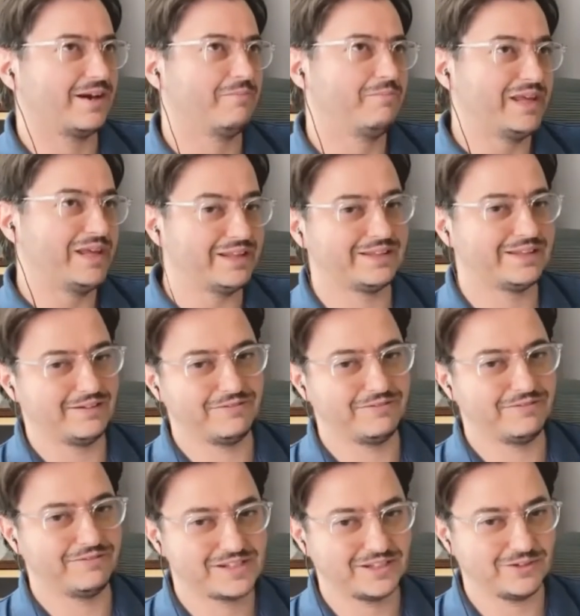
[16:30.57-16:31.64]
ability
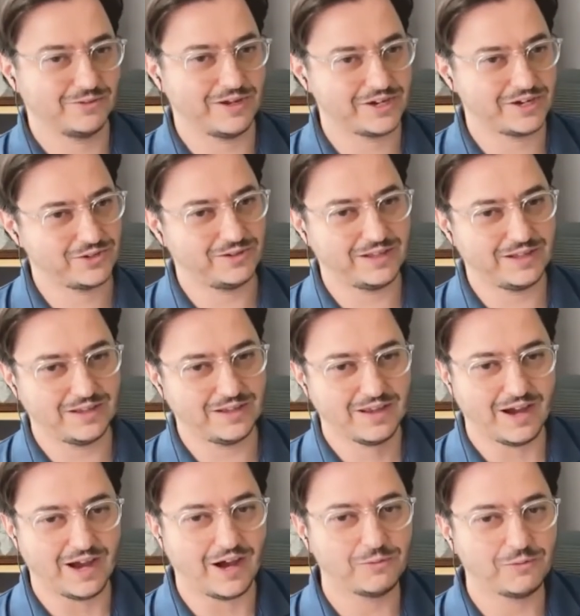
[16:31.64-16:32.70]
first to actually
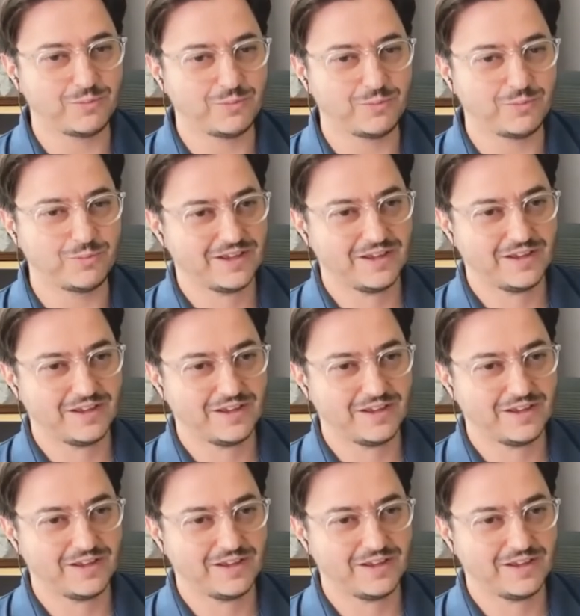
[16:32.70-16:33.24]
output